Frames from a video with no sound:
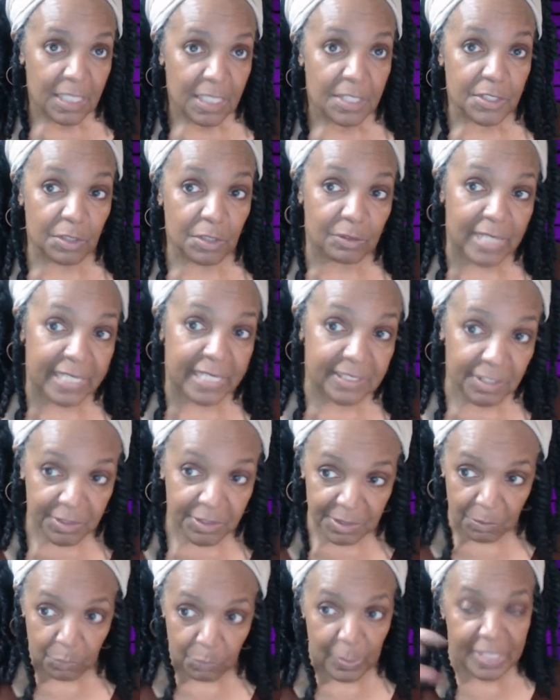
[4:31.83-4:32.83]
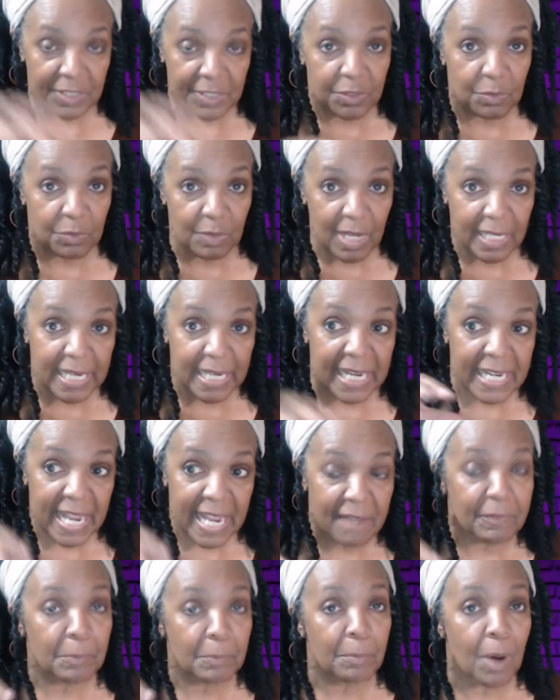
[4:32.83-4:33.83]
So like there's a restaurant and they
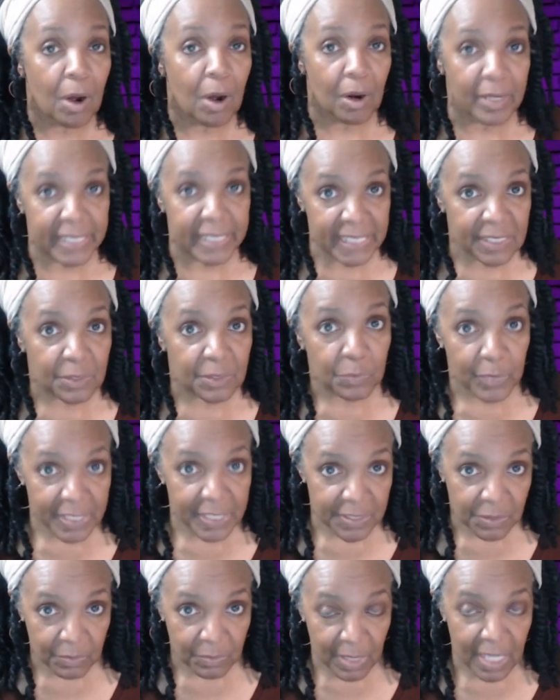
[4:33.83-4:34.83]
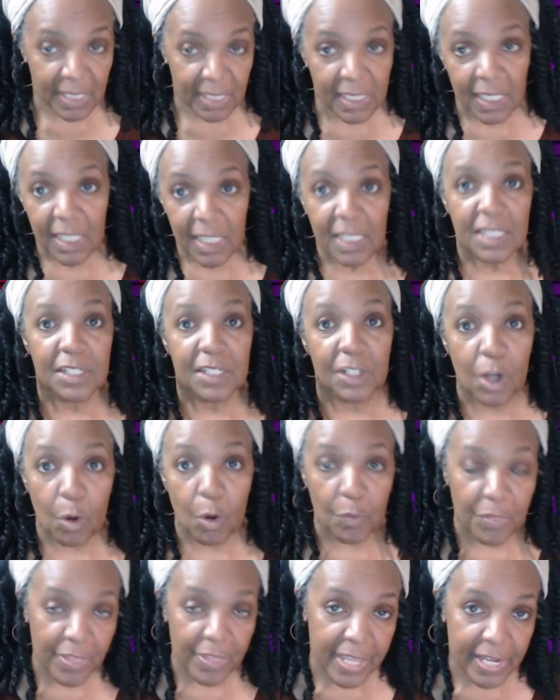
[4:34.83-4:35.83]
have a bar in the restaurant,
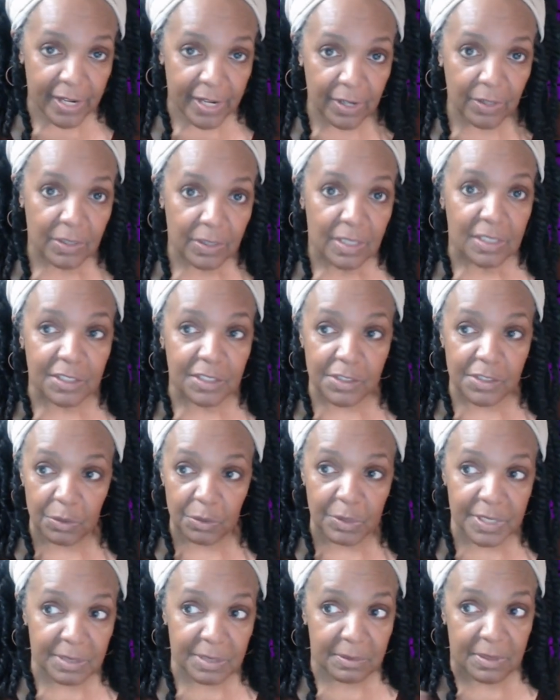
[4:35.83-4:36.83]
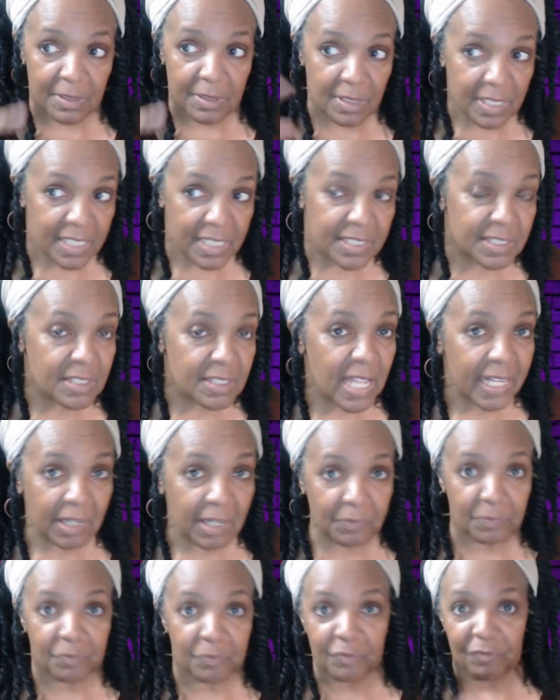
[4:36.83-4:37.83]
go there. So it's it's like
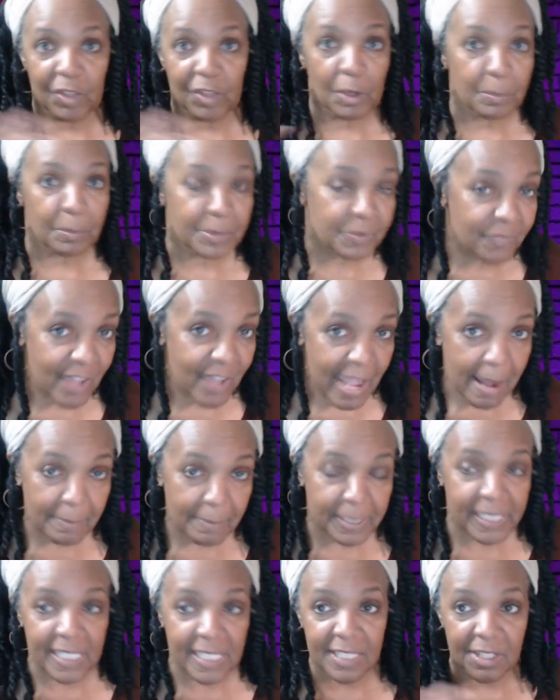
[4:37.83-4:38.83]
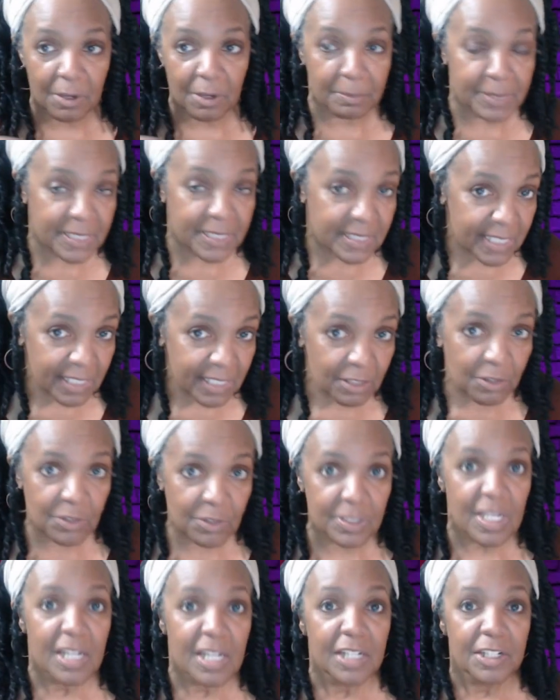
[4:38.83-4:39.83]
there'll be families, there'll be
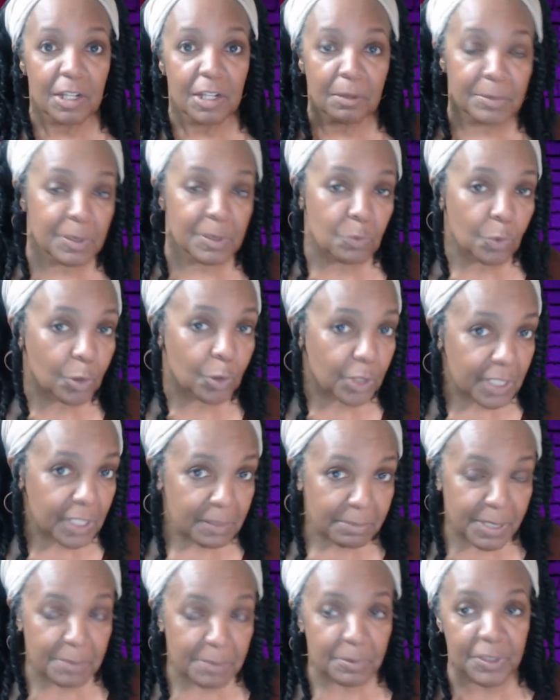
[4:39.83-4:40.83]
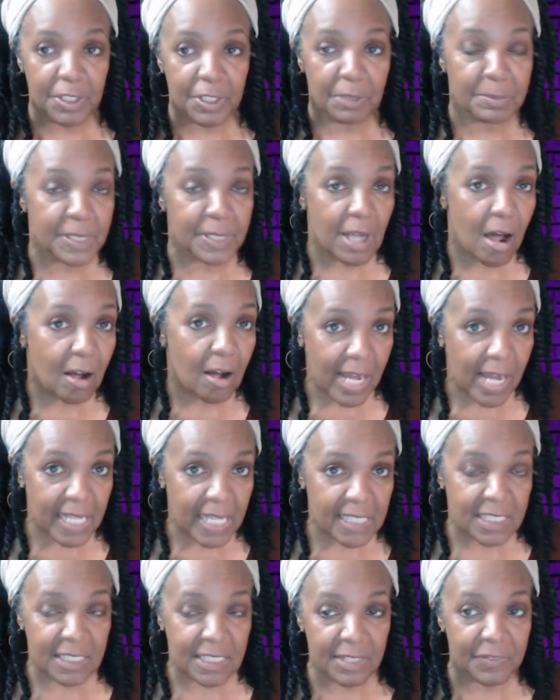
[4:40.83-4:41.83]
singles, there'll be working people, there'll be all
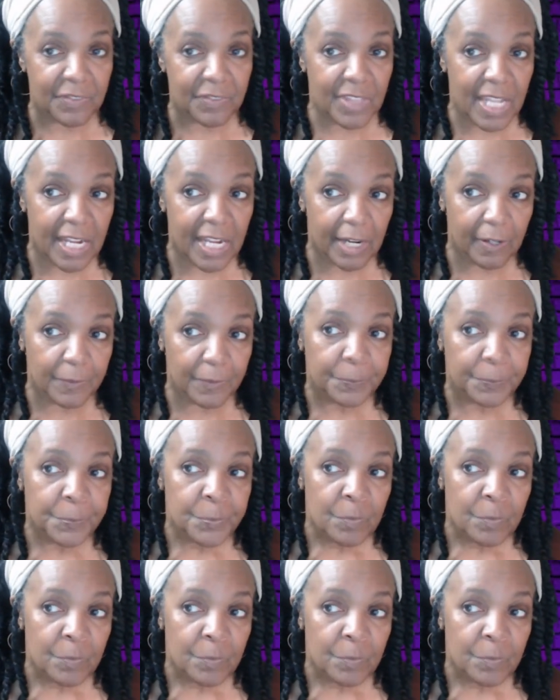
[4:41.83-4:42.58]
kind of stuff there.